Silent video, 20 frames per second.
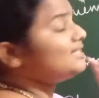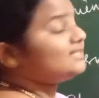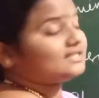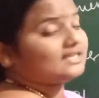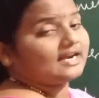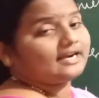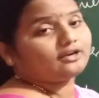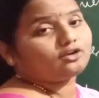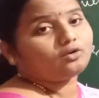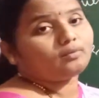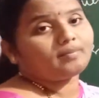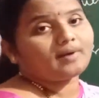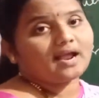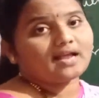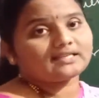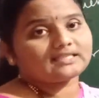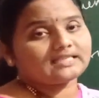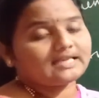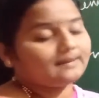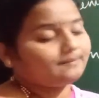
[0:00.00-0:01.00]

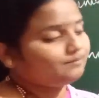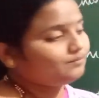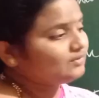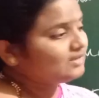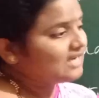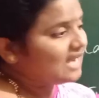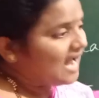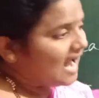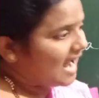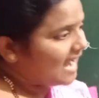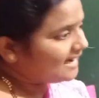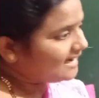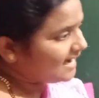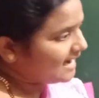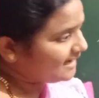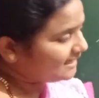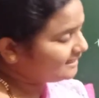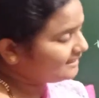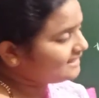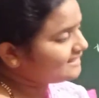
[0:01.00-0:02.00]
Cytoplasm. And
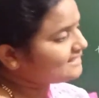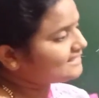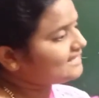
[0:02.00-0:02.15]
at the